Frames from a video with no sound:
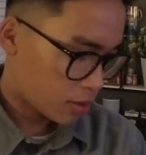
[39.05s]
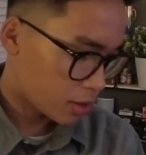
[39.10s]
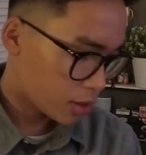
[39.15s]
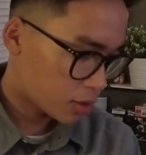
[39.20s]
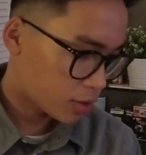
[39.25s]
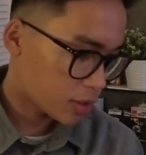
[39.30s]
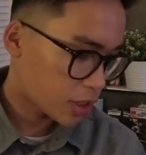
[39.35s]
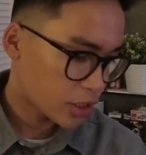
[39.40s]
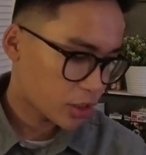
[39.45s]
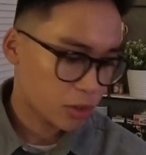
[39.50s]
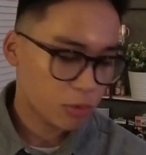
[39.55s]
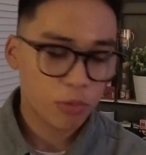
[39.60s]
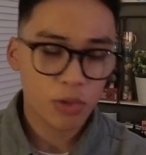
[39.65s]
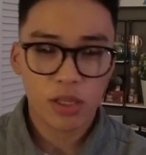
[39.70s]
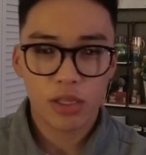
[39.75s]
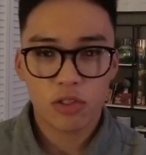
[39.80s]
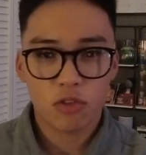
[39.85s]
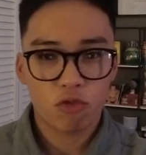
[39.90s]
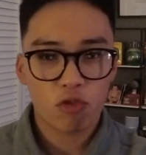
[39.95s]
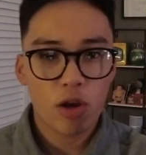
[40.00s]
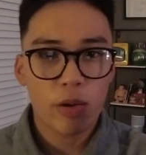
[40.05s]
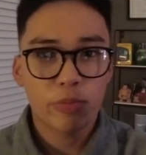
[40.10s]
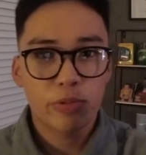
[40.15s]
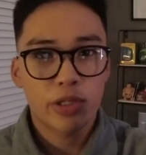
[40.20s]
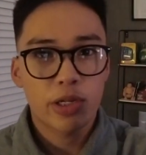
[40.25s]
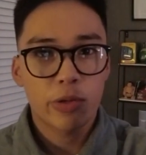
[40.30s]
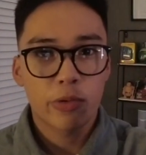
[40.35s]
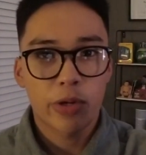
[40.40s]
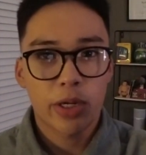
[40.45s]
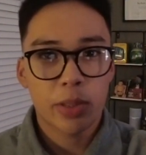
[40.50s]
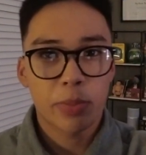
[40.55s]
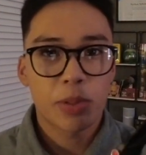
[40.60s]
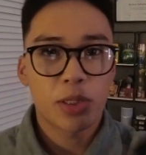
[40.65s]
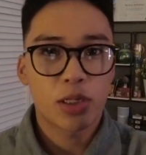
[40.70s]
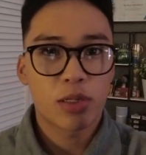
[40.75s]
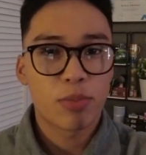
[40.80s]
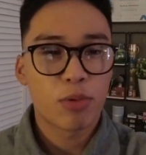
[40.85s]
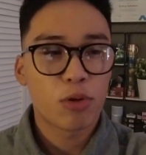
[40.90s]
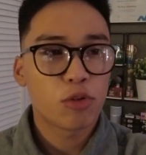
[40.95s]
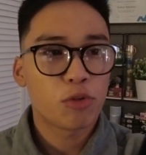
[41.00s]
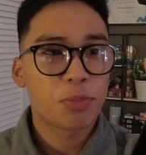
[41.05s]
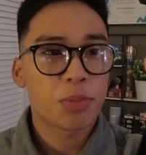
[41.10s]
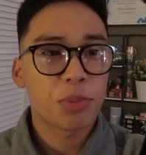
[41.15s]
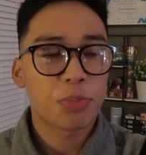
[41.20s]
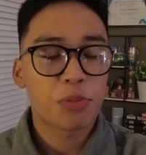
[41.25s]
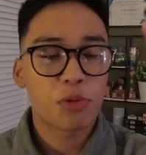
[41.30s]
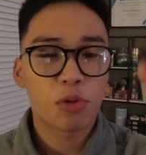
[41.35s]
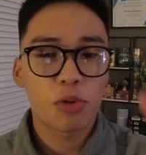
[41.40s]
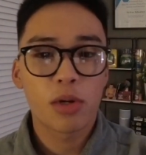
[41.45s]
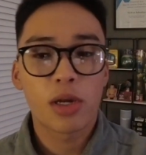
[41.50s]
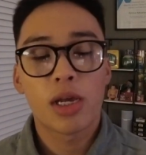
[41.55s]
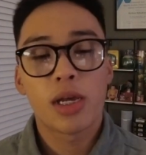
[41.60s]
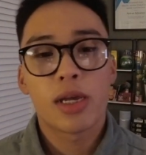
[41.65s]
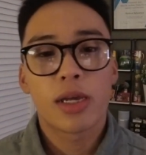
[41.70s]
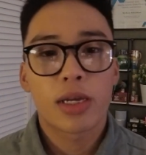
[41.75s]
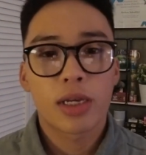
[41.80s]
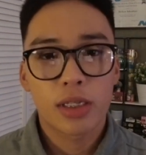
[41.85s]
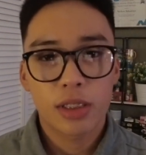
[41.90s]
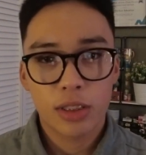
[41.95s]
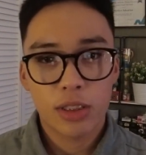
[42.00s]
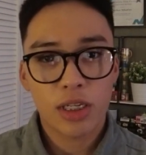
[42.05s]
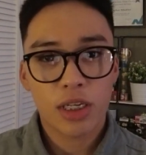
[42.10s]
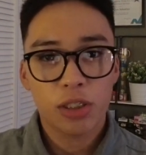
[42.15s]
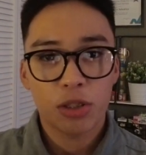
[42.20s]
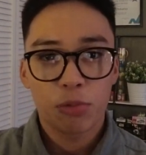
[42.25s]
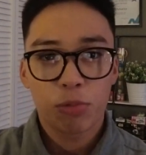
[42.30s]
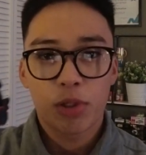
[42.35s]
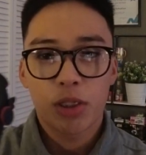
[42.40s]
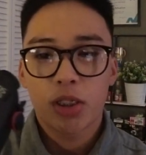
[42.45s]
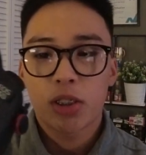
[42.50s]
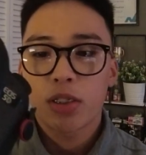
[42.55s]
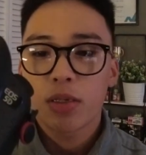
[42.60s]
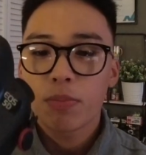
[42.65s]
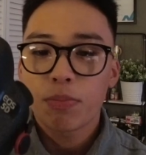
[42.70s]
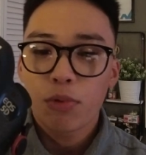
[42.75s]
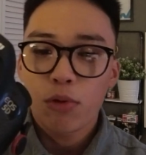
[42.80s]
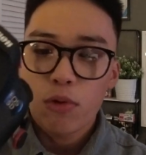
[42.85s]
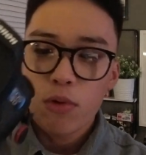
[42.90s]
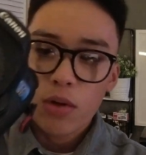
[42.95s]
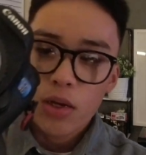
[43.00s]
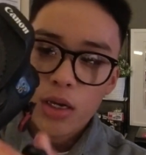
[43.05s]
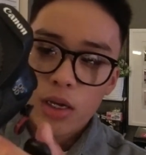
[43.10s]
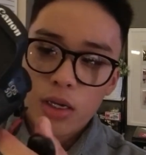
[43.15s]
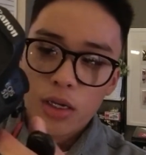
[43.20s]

This is actually one of the straps that I recommend to most people because it's actually really simple.